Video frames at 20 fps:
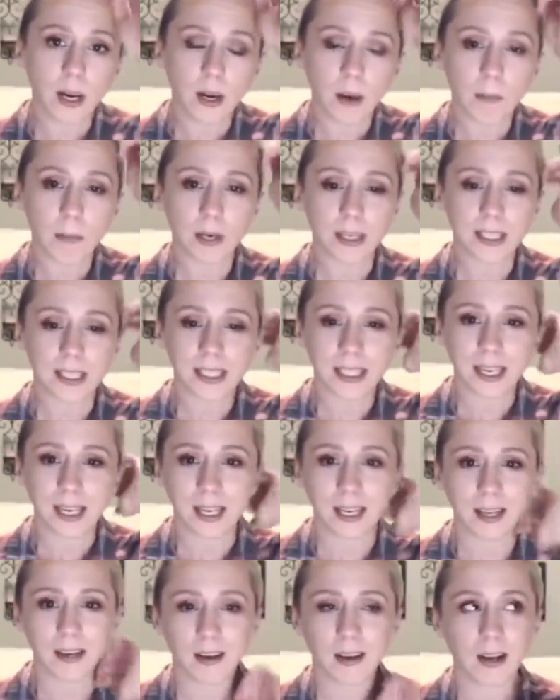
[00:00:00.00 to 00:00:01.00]
But it's like,
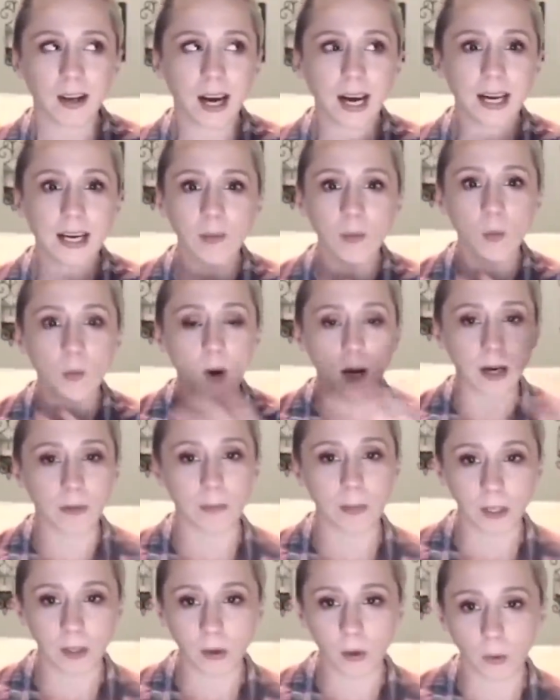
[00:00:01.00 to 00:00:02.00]
I didn't want to
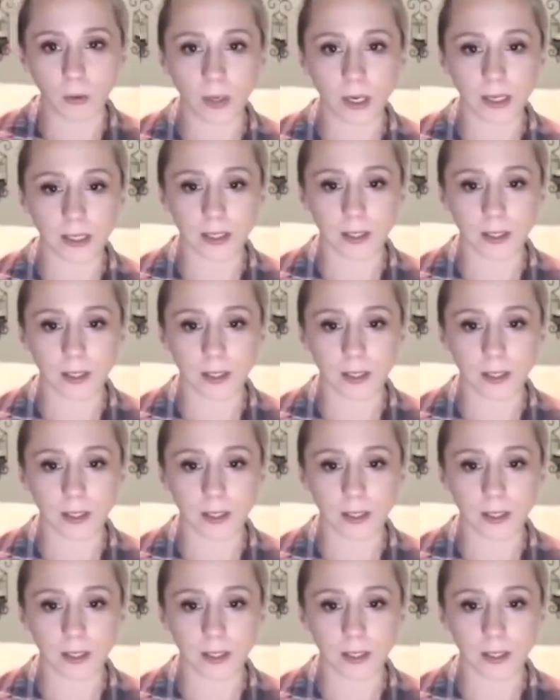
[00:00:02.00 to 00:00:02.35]
be known as